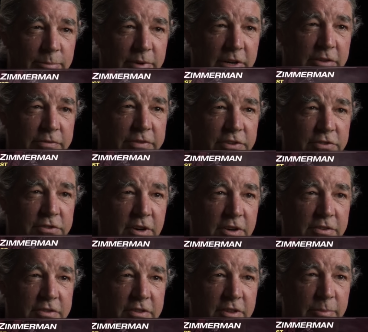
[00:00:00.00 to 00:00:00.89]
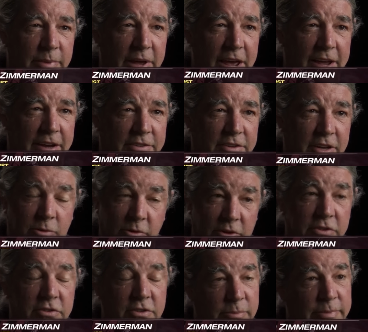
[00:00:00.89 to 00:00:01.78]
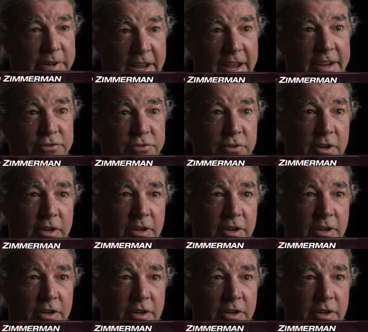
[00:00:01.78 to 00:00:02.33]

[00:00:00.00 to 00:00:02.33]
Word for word: But if he starts in the back, it's like, well, this is going to be extra